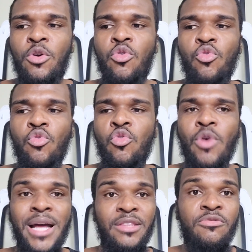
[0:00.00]
who
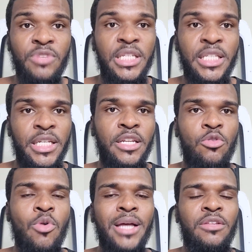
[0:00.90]
had to really get
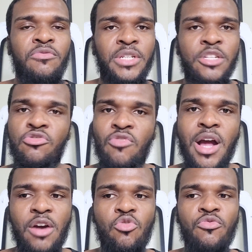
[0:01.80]
it, who had to really
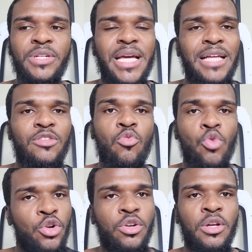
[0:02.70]
grind, who really had to
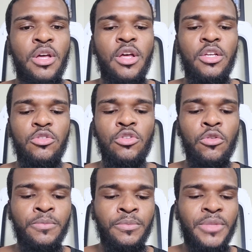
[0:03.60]
work, you
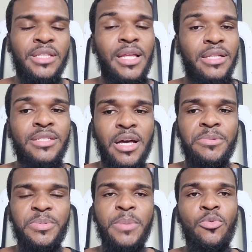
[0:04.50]
know. And a lot of
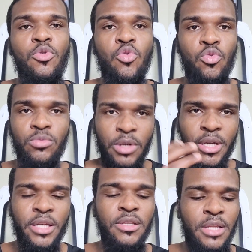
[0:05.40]
times people who,
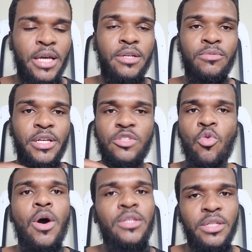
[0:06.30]
again, like, they
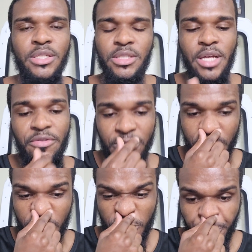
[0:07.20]
squander these
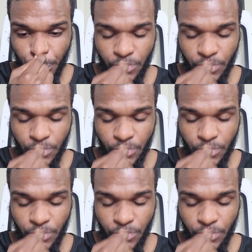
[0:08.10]
inheritance.